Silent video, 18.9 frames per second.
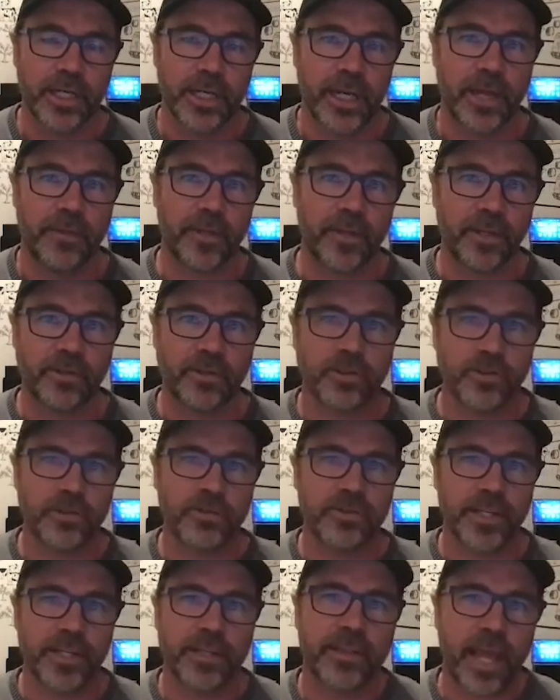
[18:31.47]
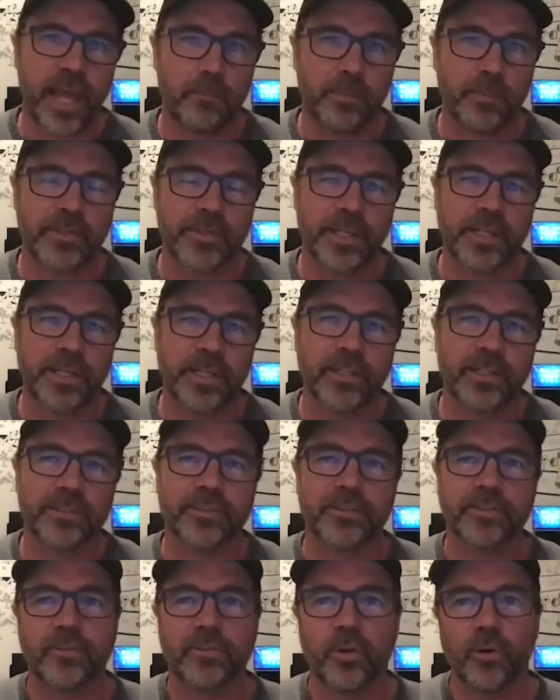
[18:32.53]
and they're using that particular
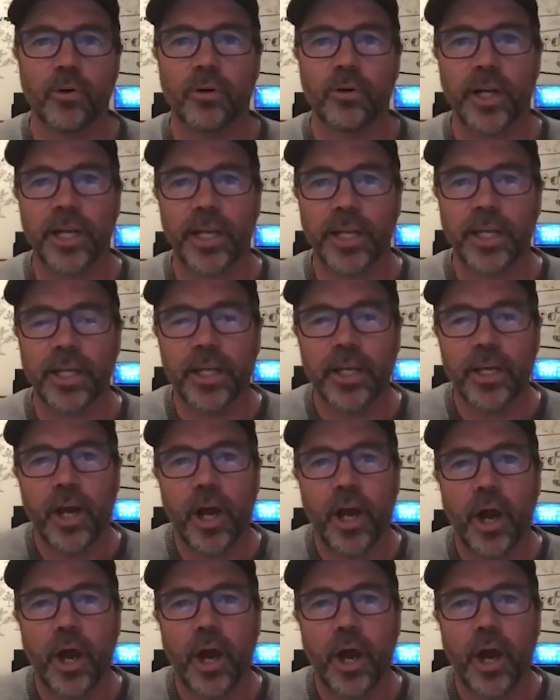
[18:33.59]
story